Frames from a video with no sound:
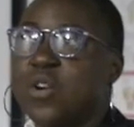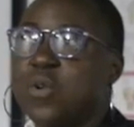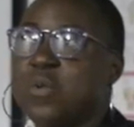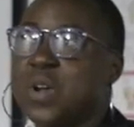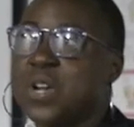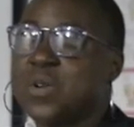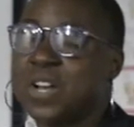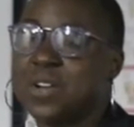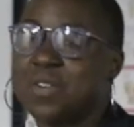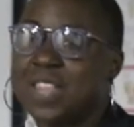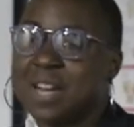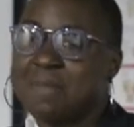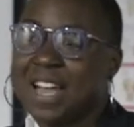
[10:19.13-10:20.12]
When do I
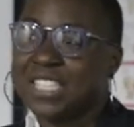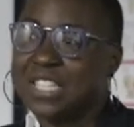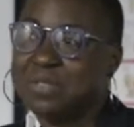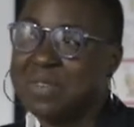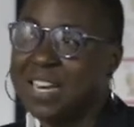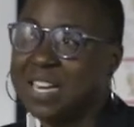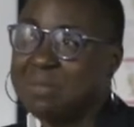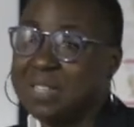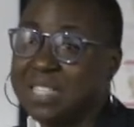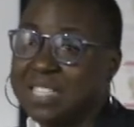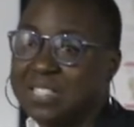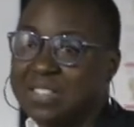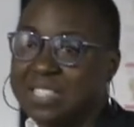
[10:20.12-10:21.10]
know that I'm actually ready to
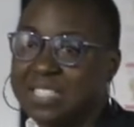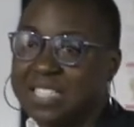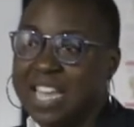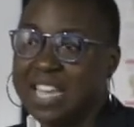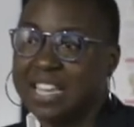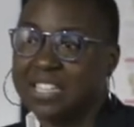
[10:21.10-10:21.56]
put this on stage?